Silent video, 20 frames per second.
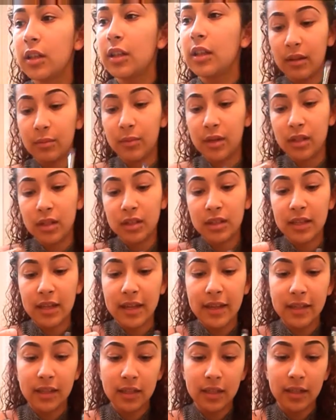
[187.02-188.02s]
I'm going to
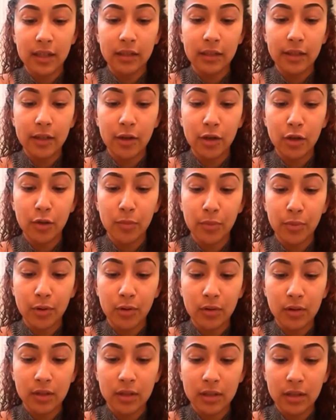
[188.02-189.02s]
take the LA Girl Pro
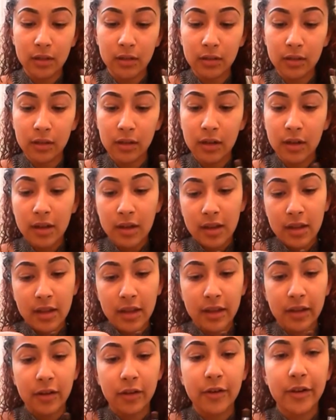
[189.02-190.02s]
Concealer
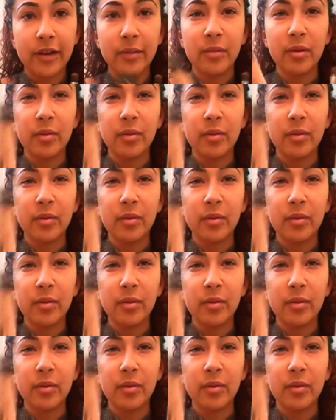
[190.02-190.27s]
in Creamy